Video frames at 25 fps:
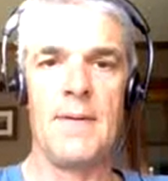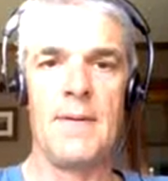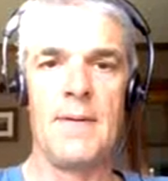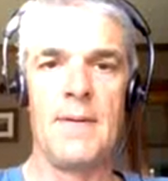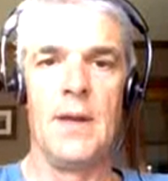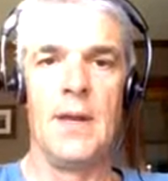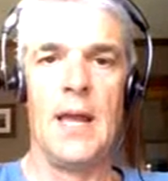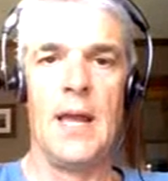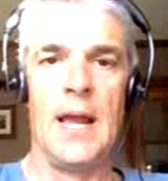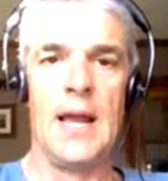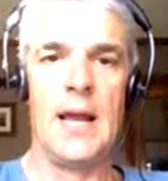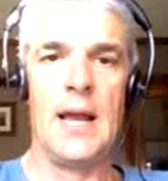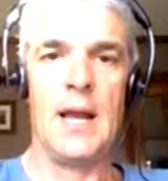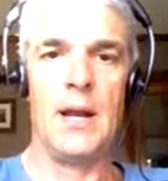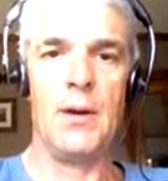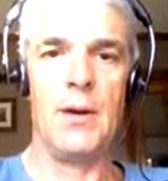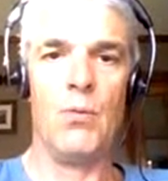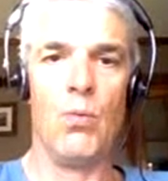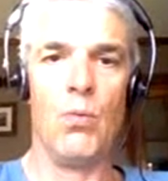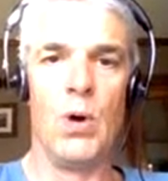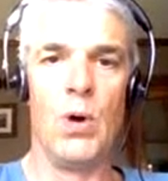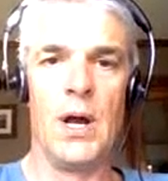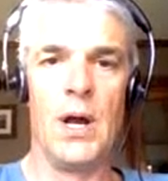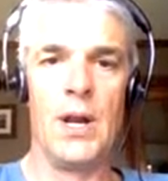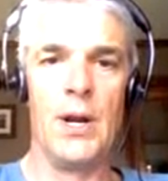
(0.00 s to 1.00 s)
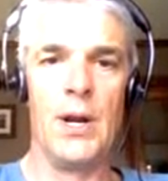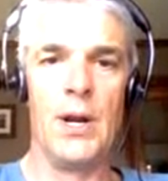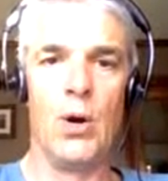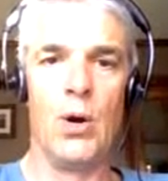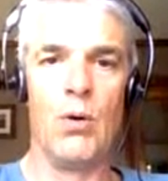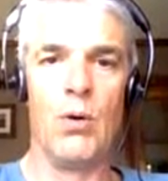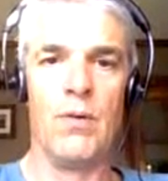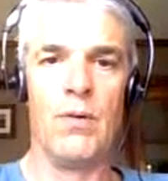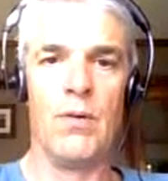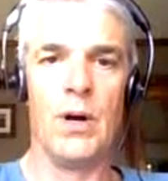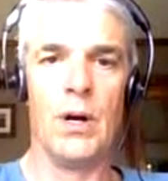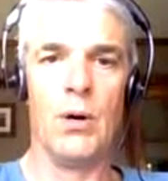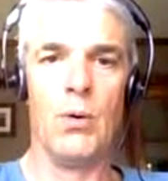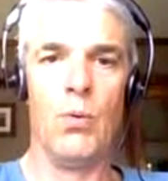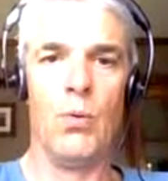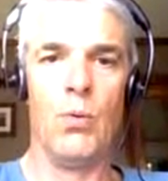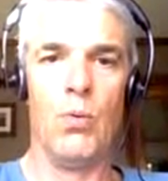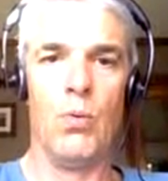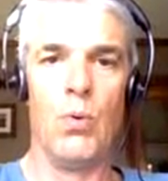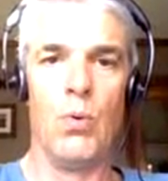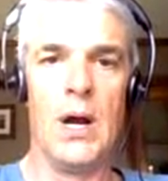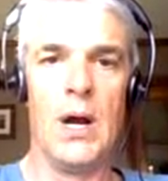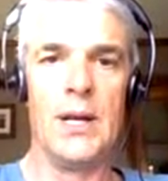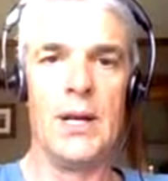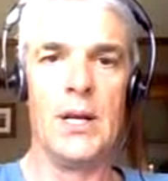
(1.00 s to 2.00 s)
and 1 over
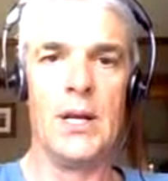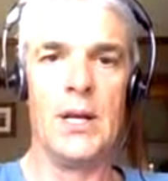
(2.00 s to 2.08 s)
1,